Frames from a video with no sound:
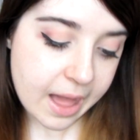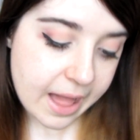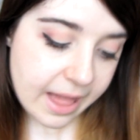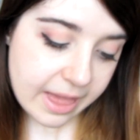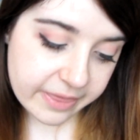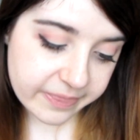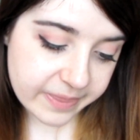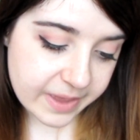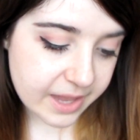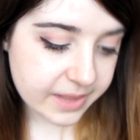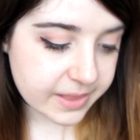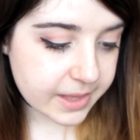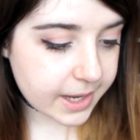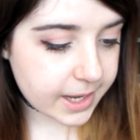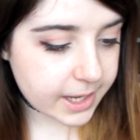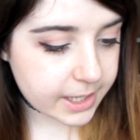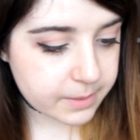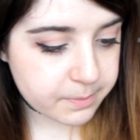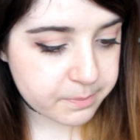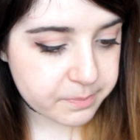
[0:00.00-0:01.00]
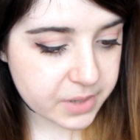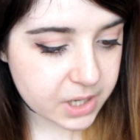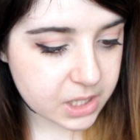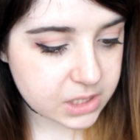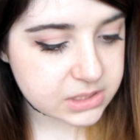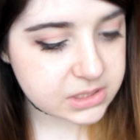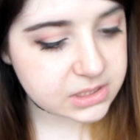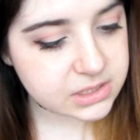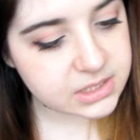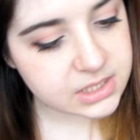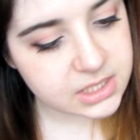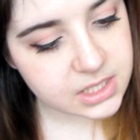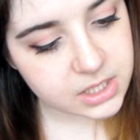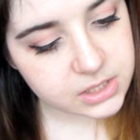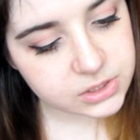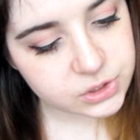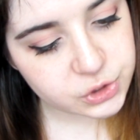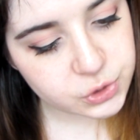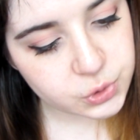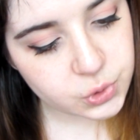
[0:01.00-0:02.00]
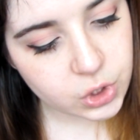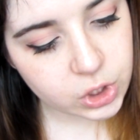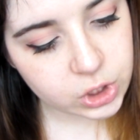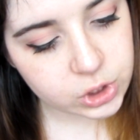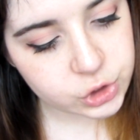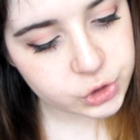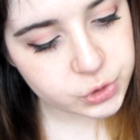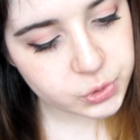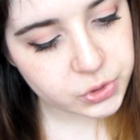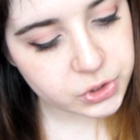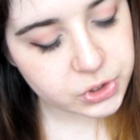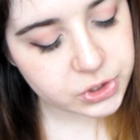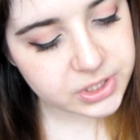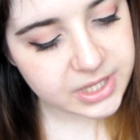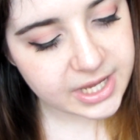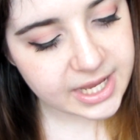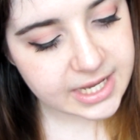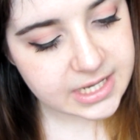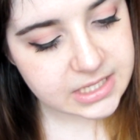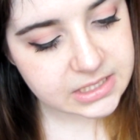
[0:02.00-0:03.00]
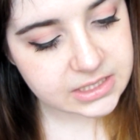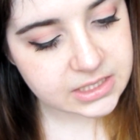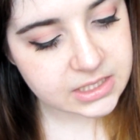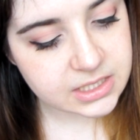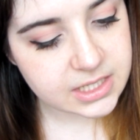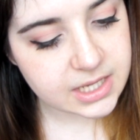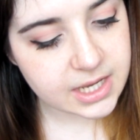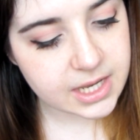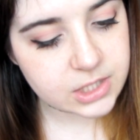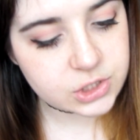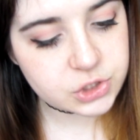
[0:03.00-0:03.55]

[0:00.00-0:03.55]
And then I bought the 280.